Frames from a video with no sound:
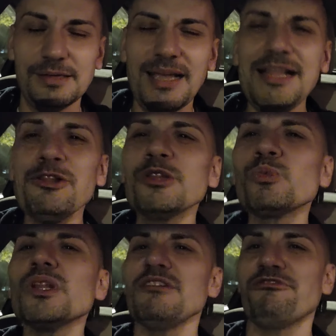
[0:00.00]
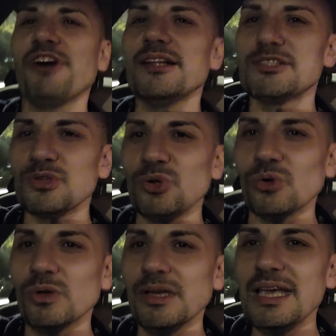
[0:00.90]
And they looked really fun,
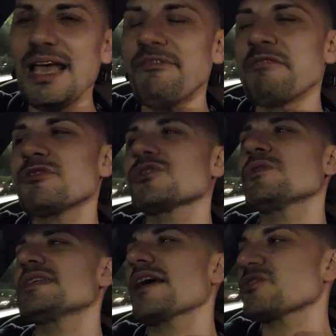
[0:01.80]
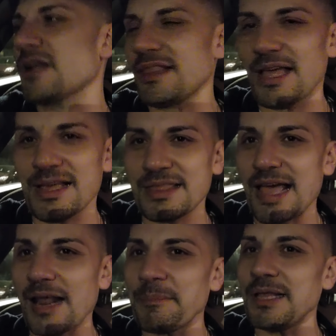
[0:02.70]
too. Even if there's no sex or anything like
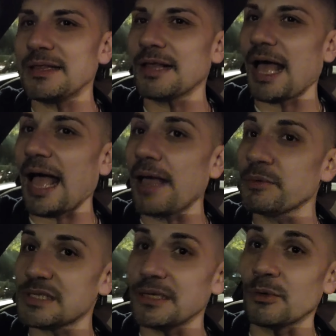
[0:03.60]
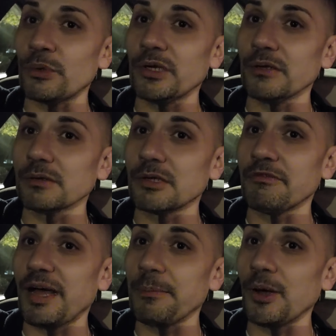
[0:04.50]
that. I mean, I was getting a real good
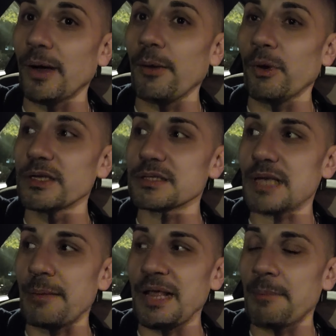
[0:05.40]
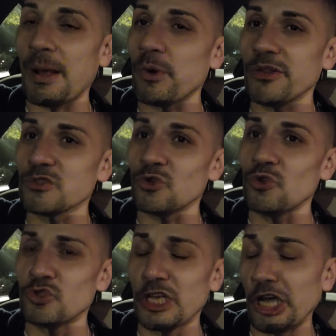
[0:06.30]
vibe, though. I was. I mean, I'm not one of those
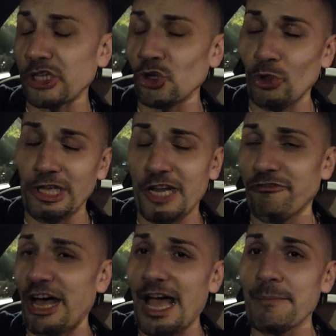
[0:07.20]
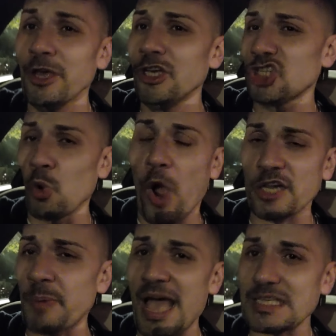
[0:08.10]
dudes who's like, I totally got a vibe. She
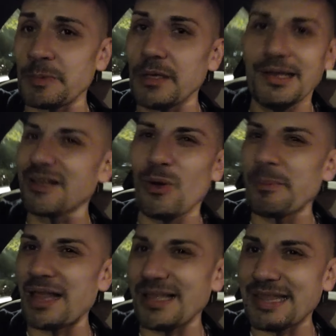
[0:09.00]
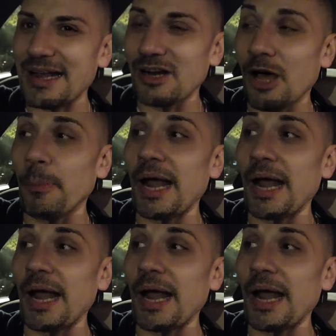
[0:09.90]
walked past me. Like, no, I'm not like that at all.